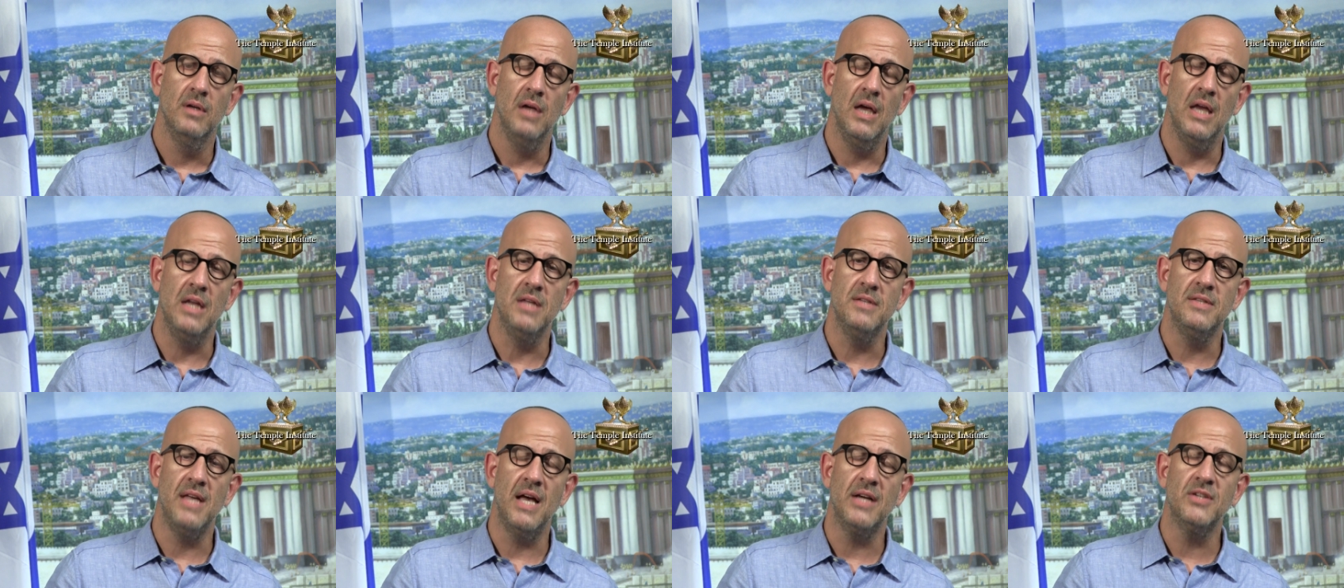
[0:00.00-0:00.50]
and
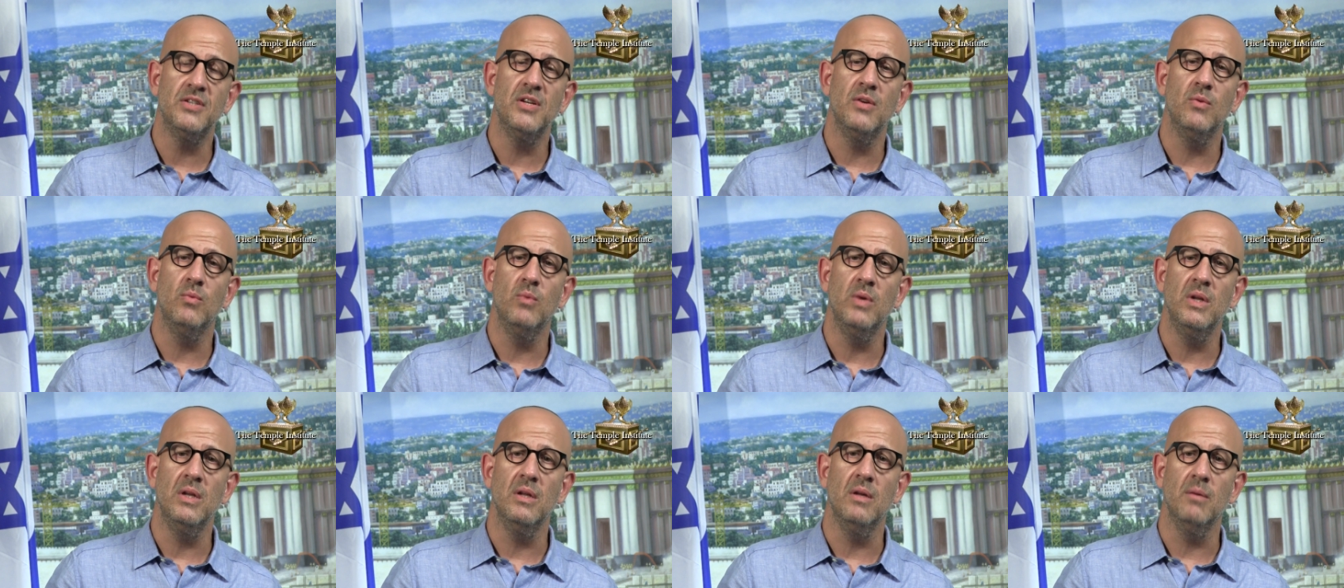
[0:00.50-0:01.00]
he's actually
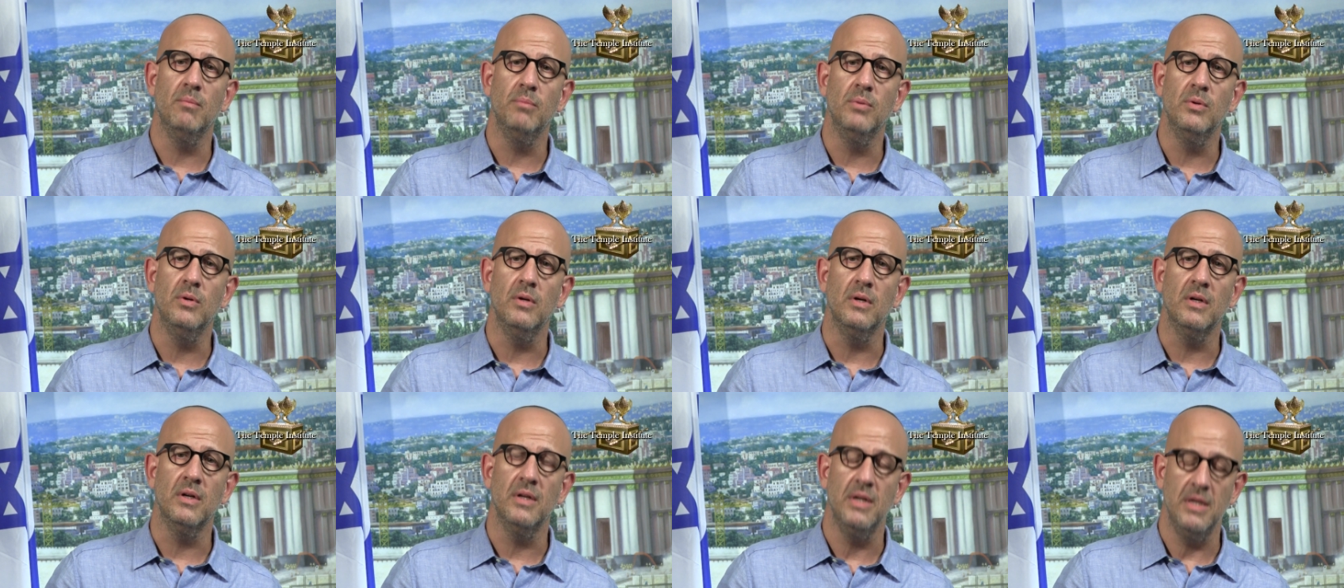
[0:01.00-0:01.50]
written a
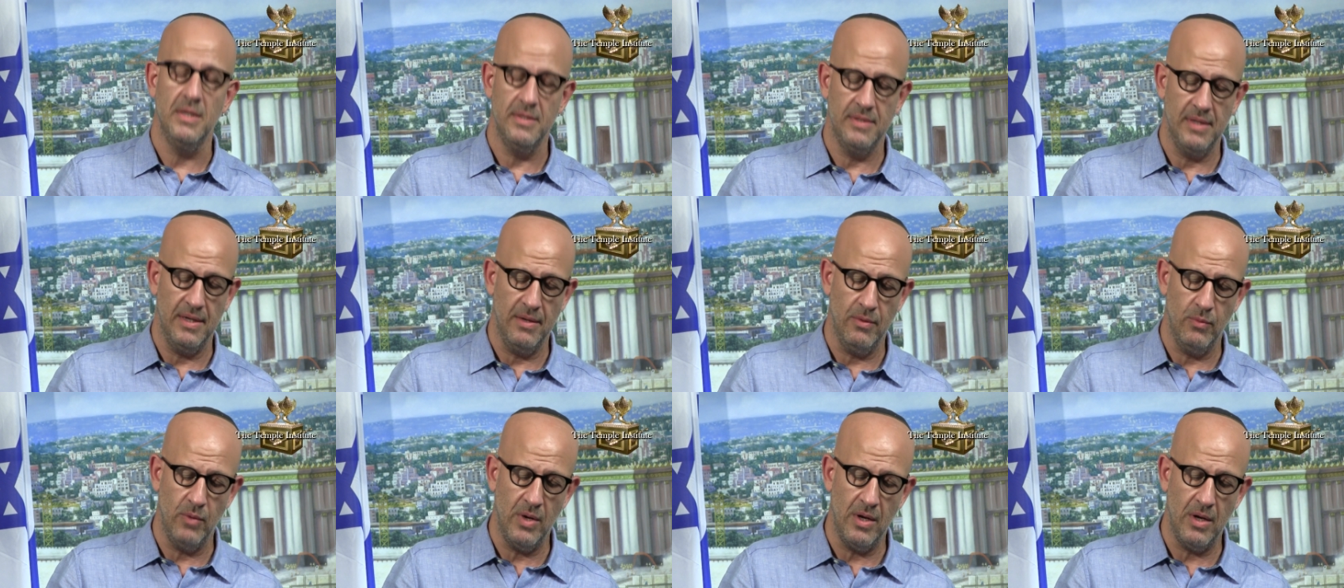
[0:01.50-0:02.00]
book. He's an
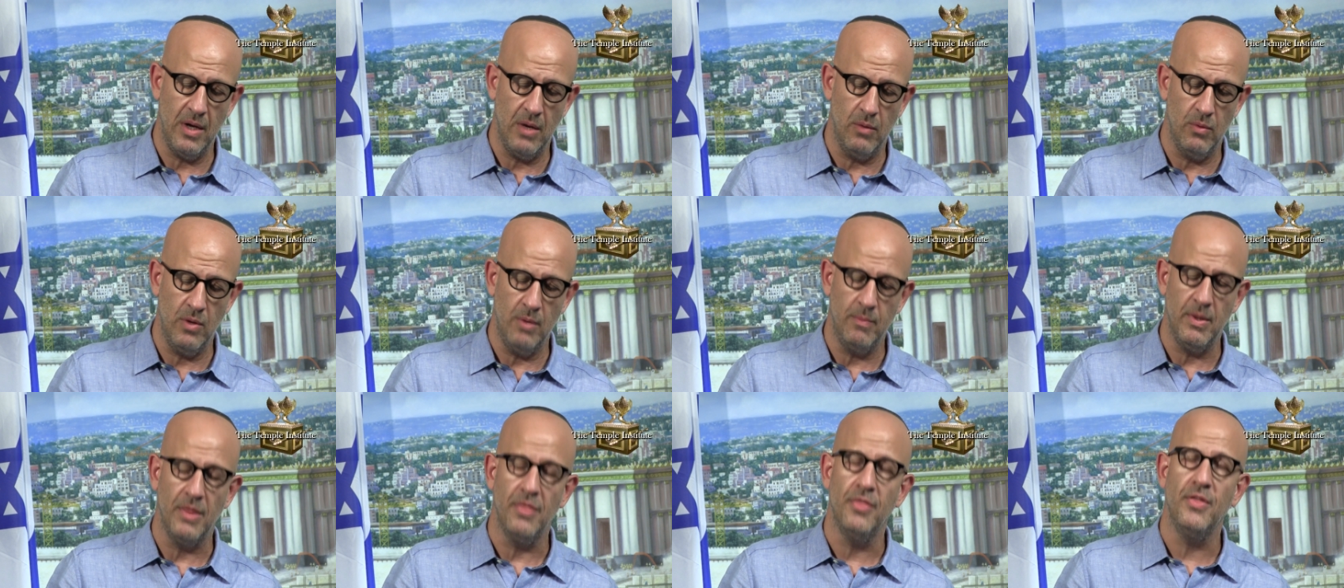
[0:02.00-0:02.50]

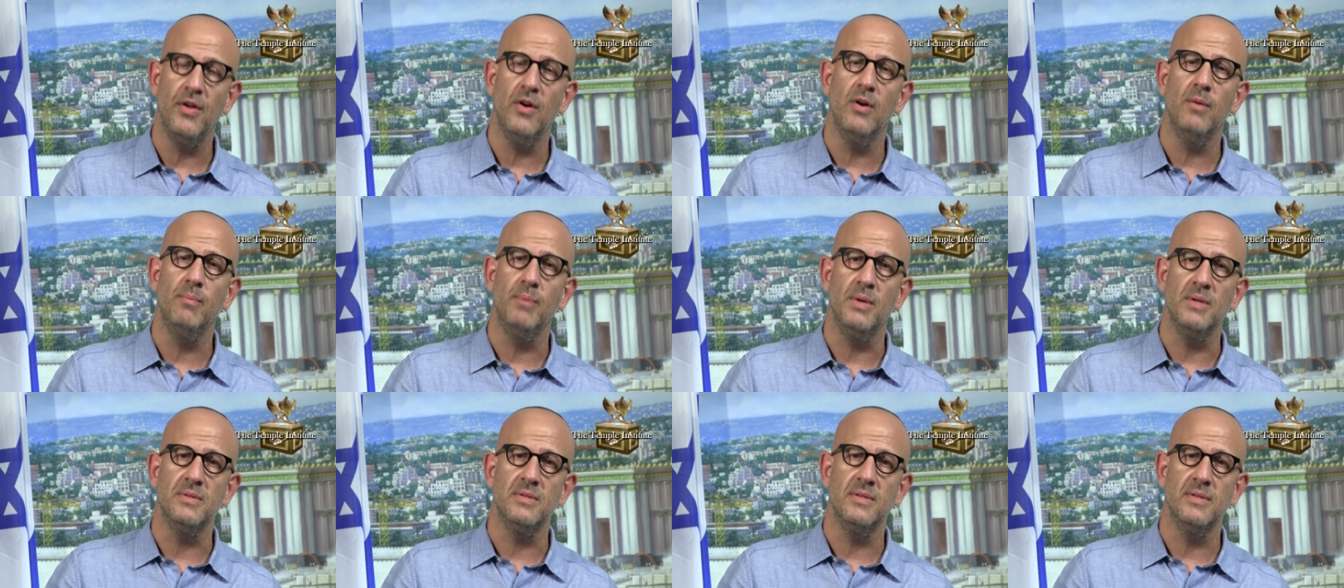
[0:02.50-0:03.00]
aromatherapist.